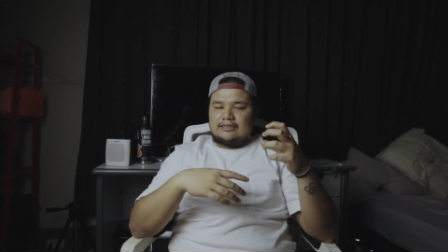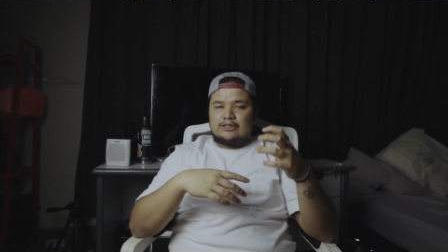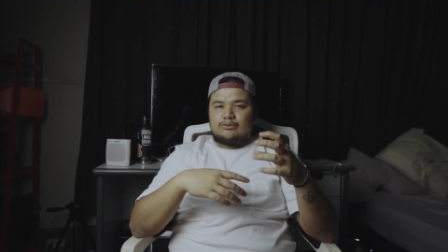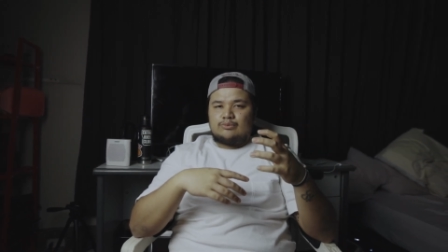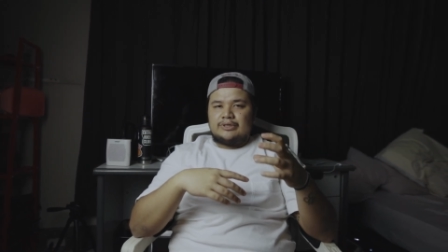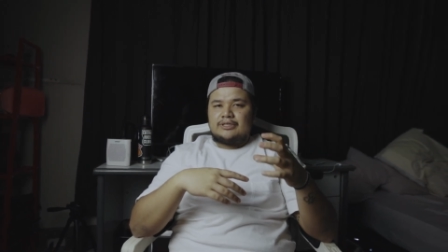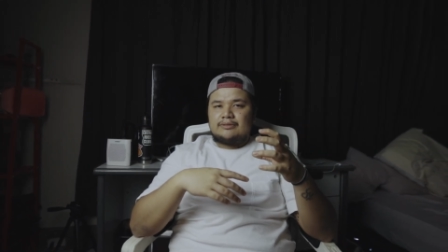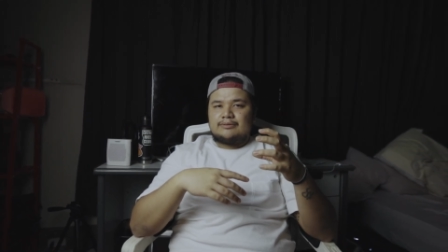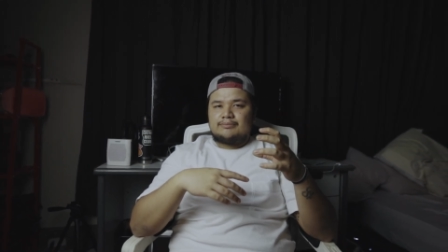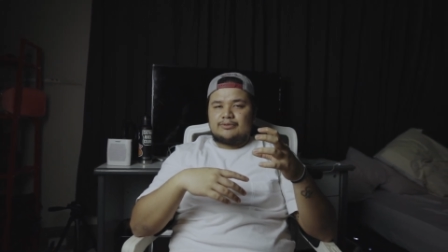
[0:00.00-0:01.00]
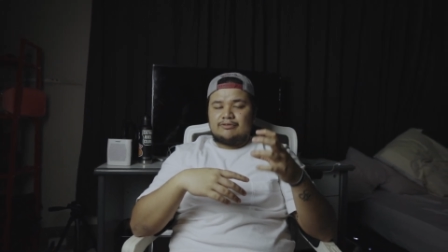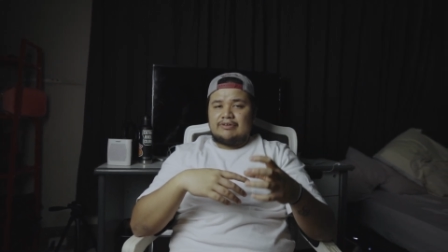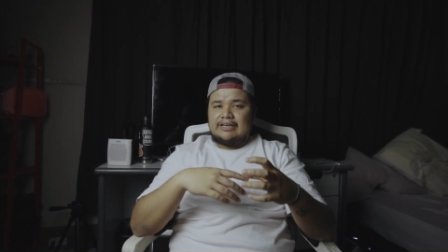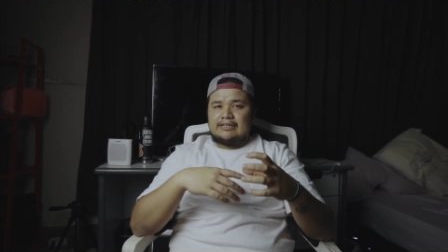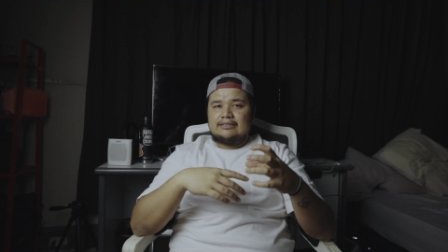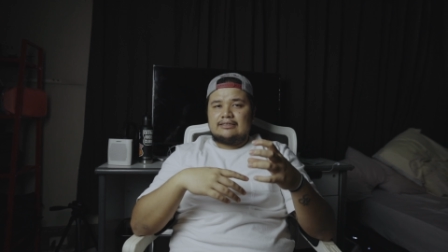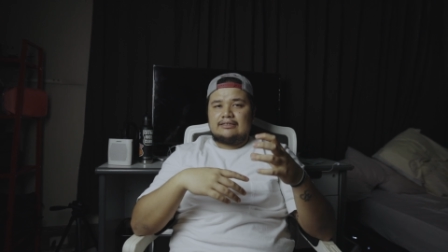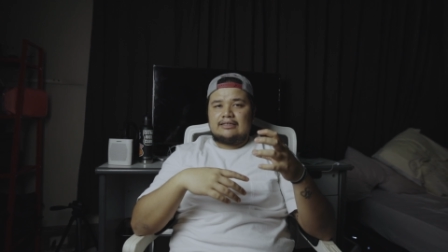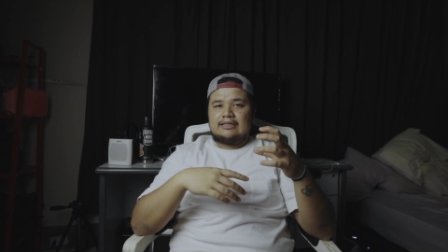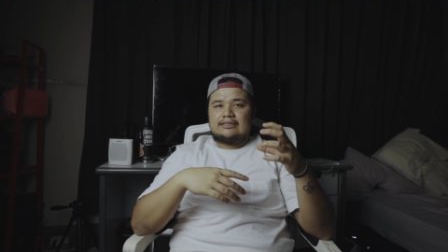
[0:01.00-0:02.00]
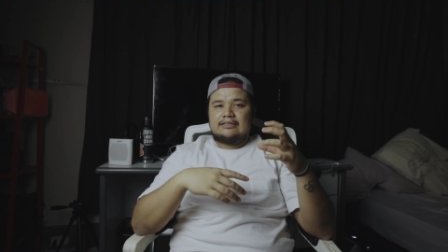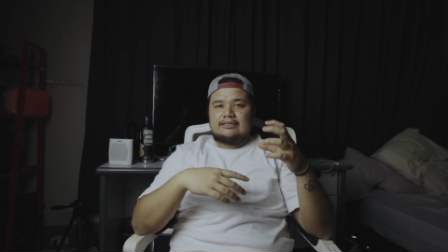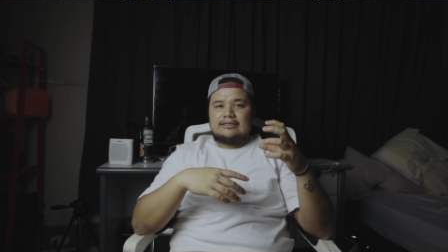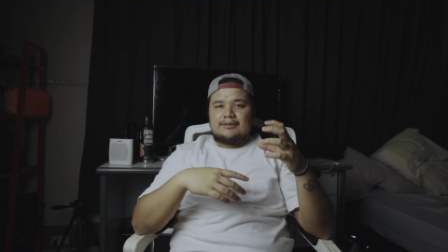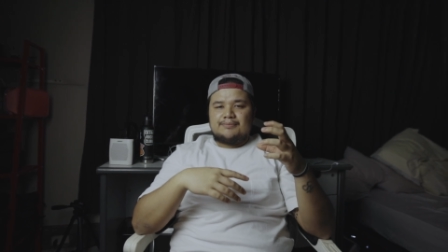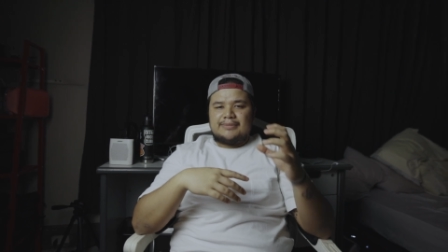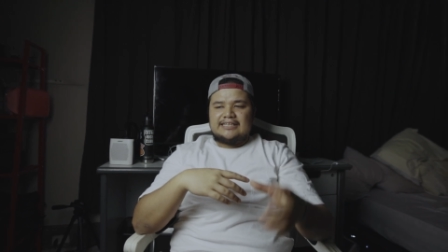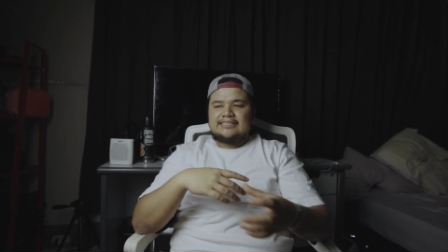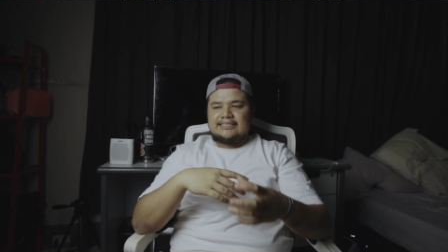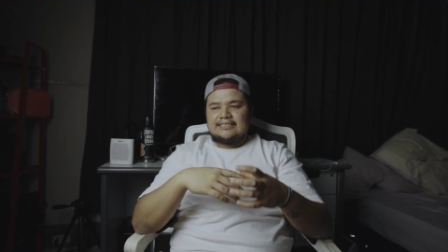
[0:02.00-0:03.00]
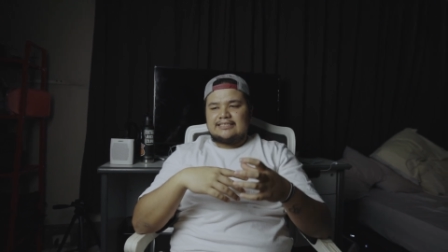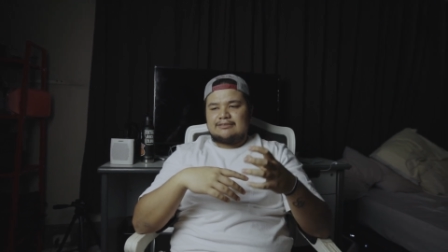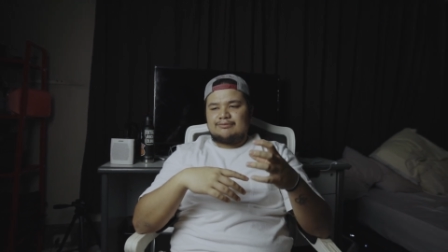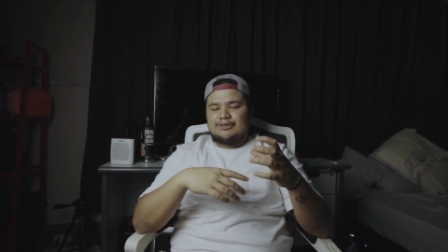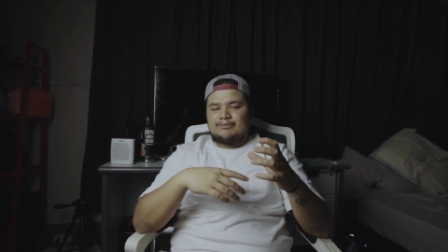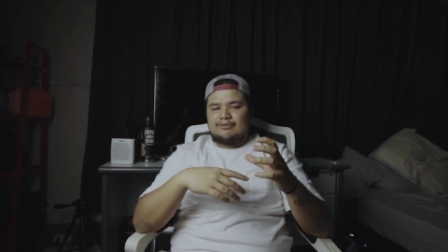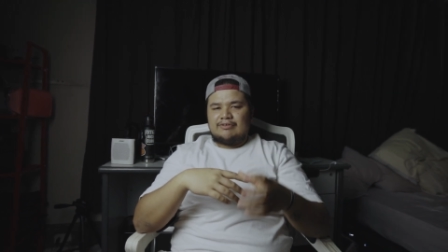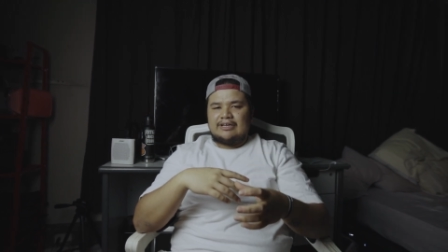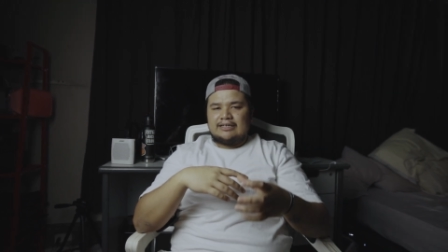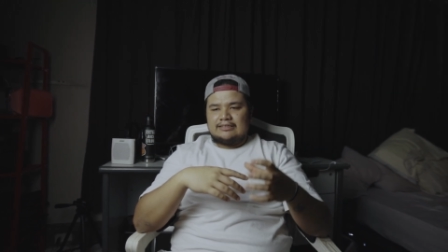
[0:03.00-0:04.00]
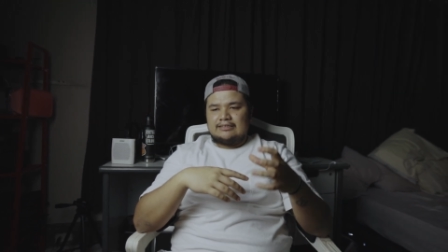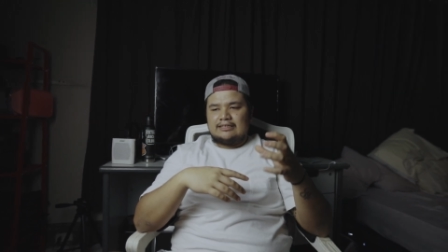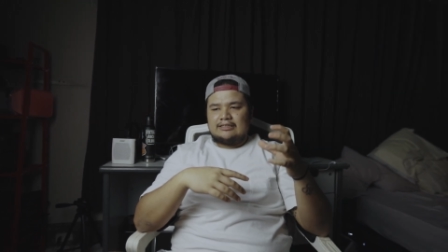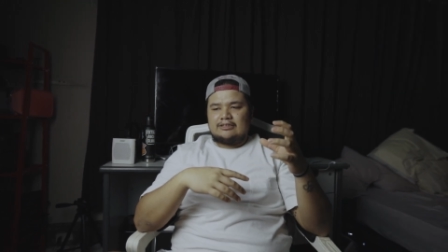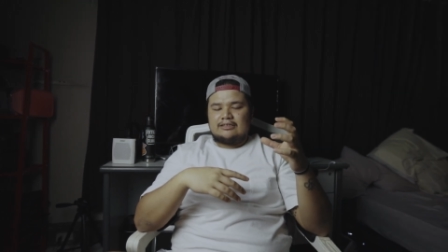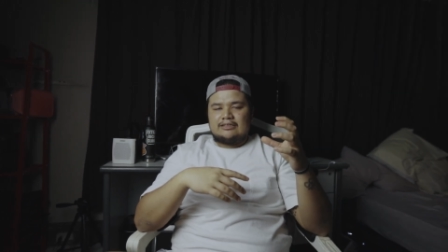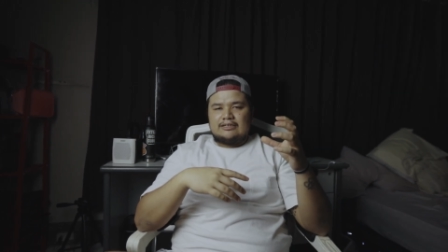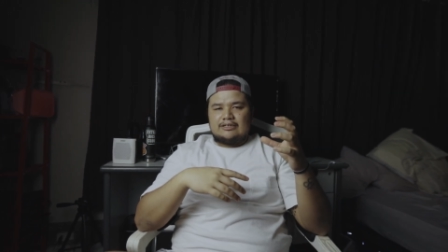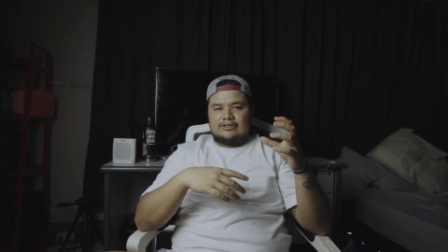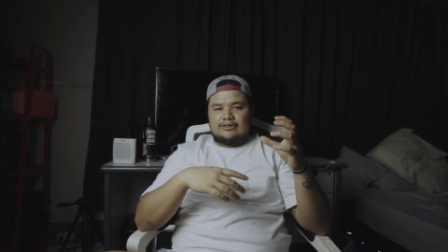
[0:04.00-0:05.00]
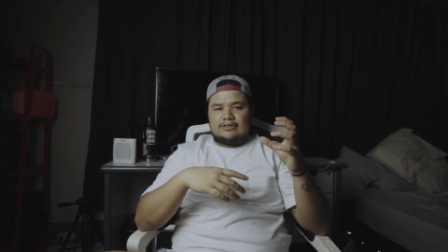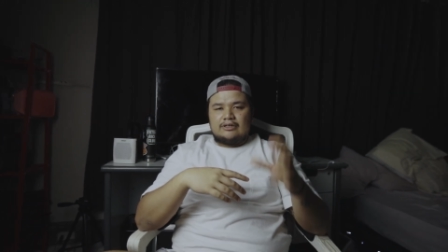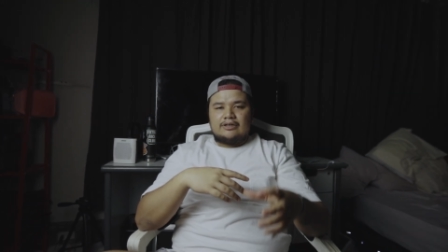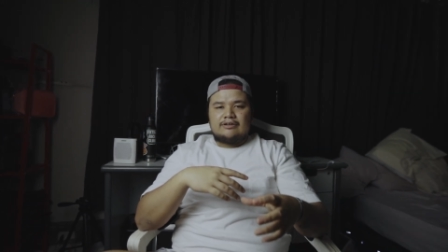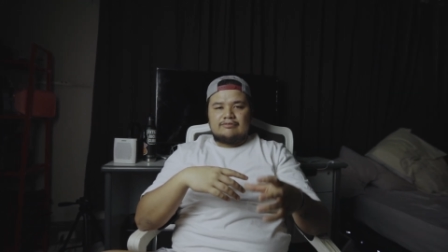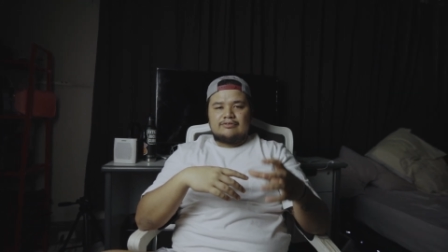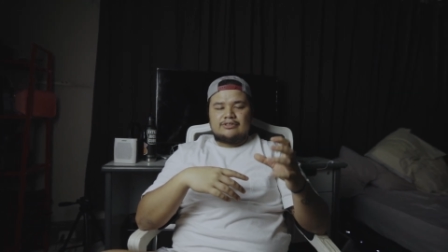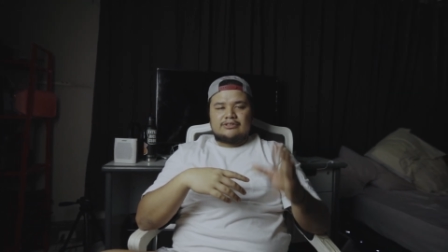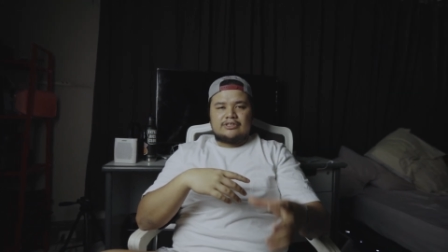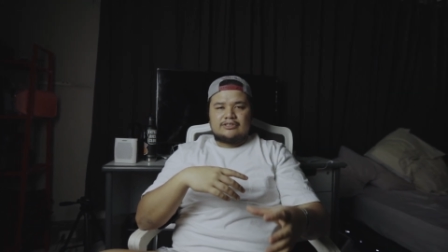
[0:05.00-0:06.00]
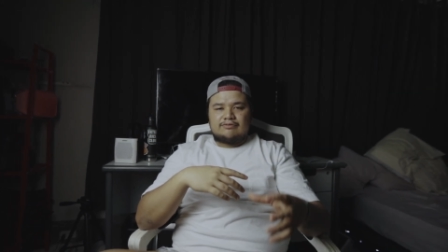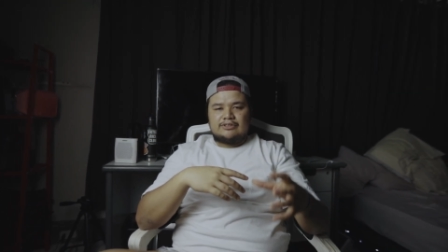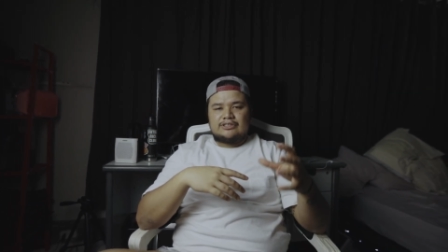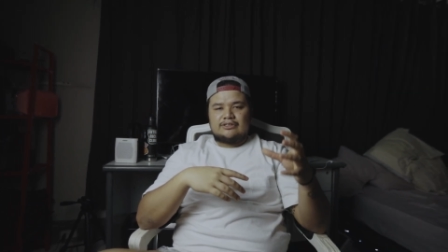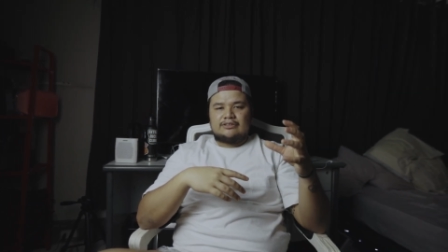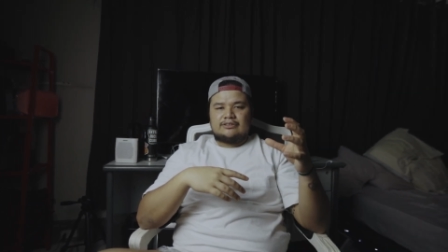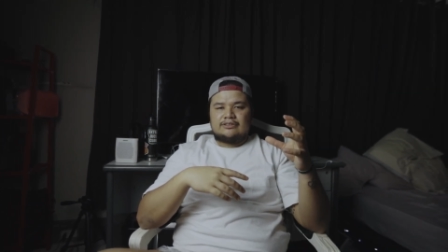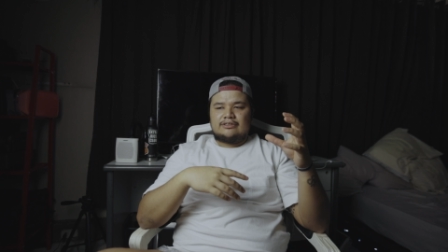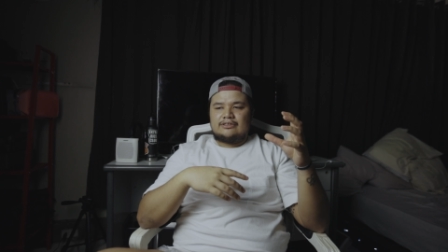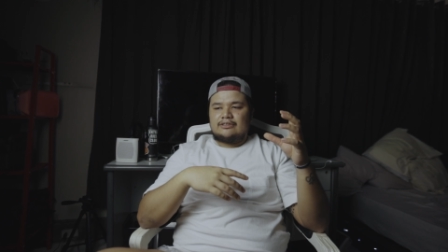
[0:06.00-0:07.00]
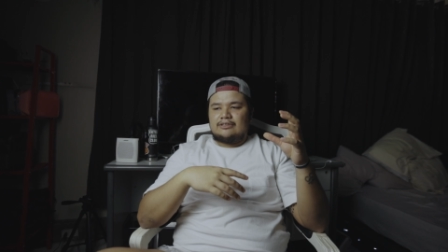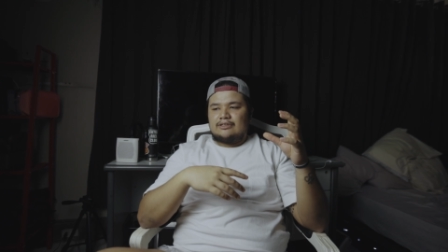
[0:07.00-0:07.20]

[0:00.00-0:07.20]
it will prevail, that patience will prevail, that your love, your trust for each other,